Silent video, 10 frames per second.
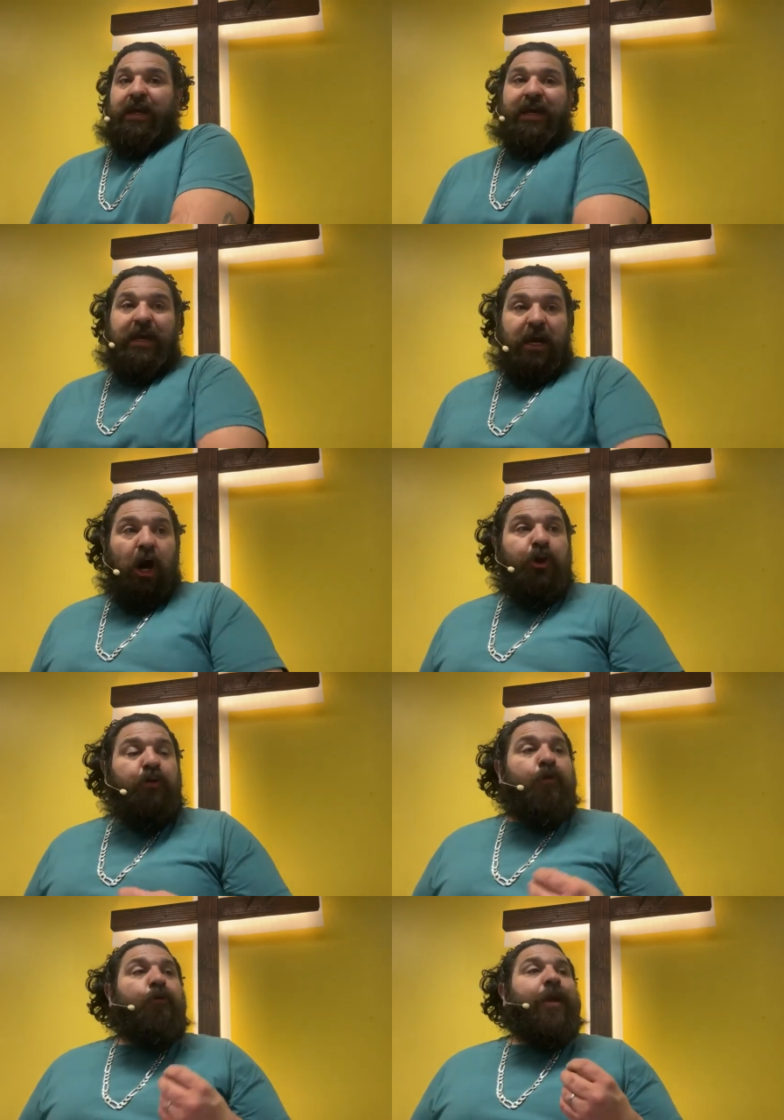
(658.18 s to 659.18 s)
And
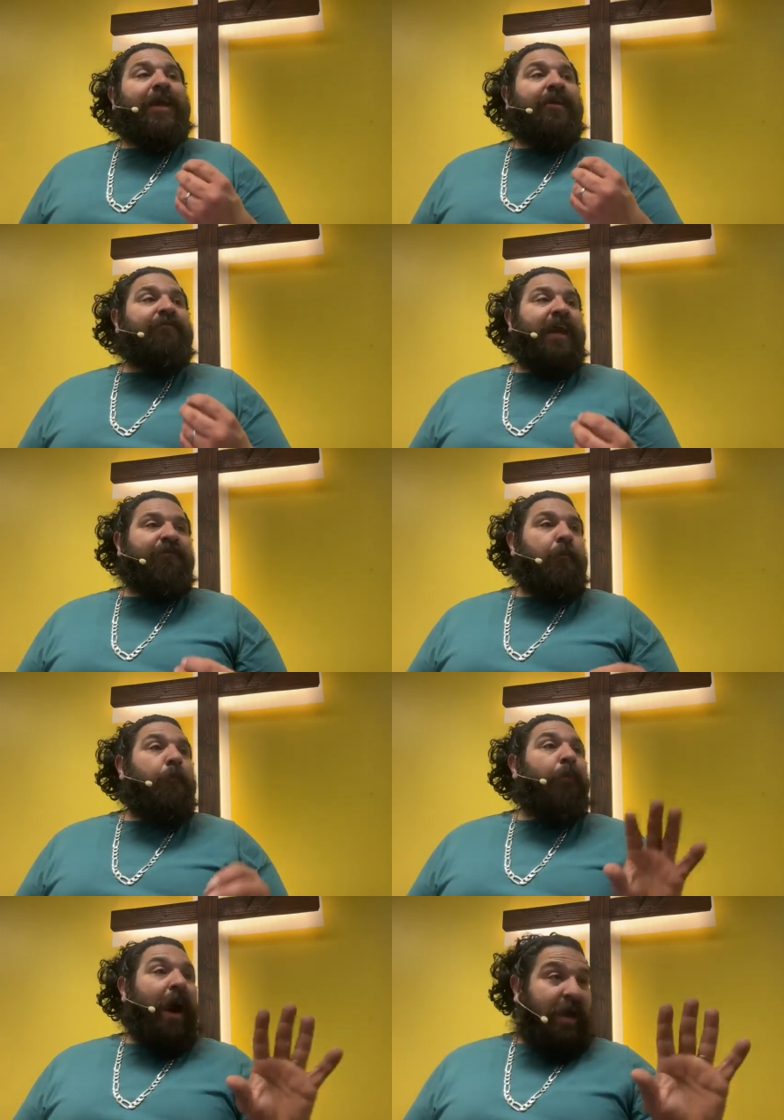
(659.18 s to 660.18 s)
under the reign of
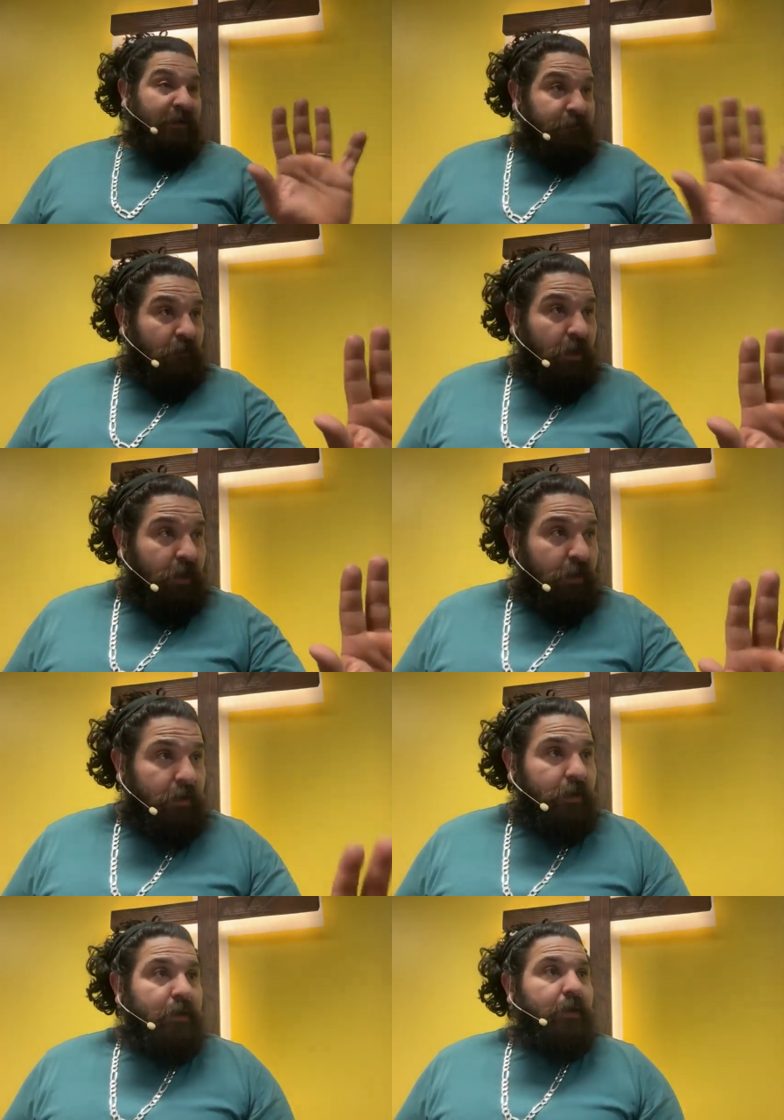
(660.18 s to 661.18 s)
David, by and far,
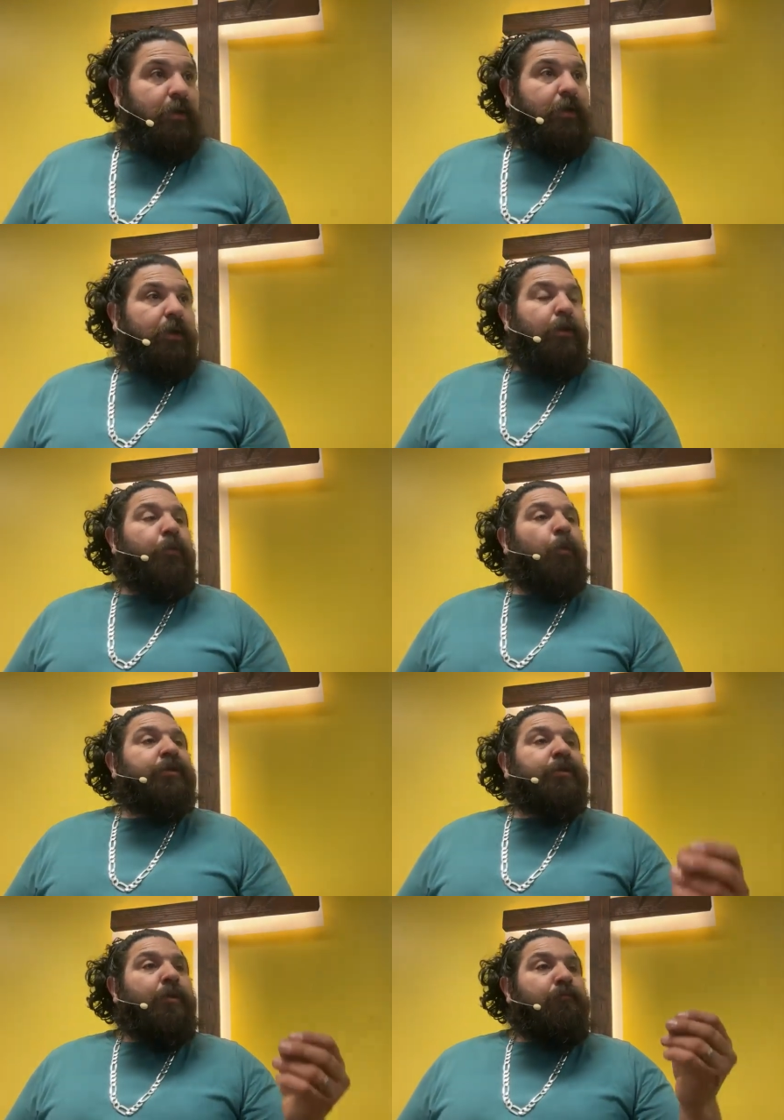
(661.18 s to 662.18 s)
there
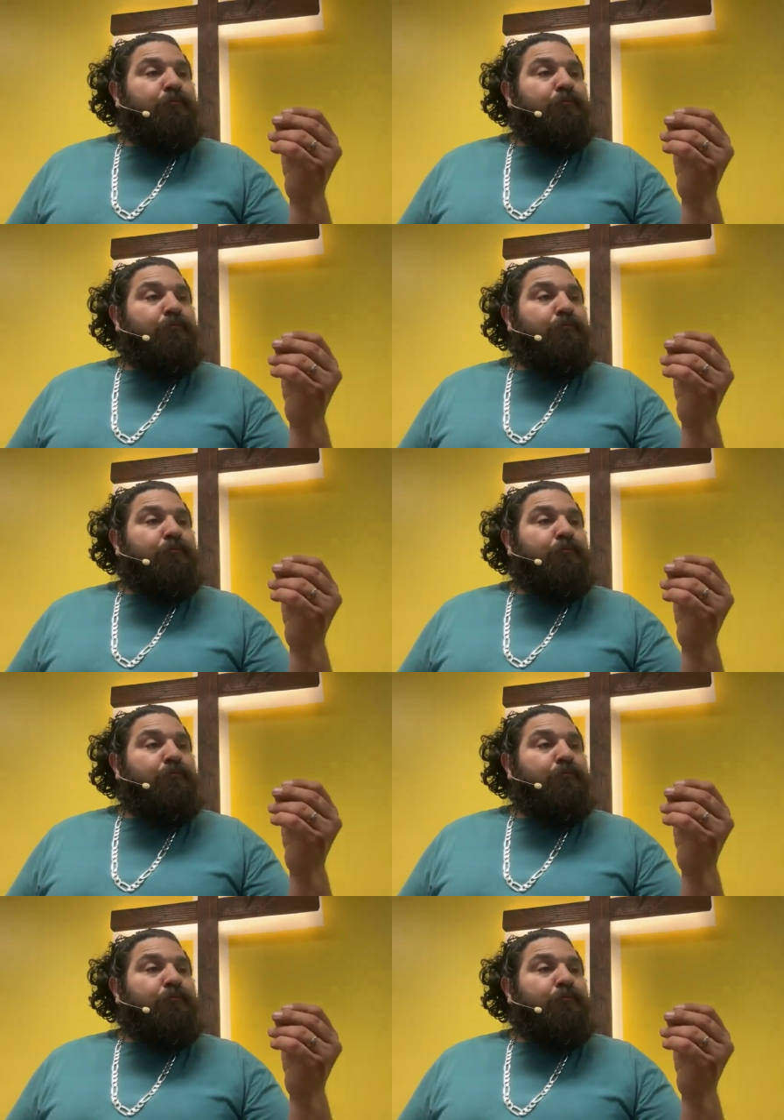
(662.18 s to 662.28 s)
was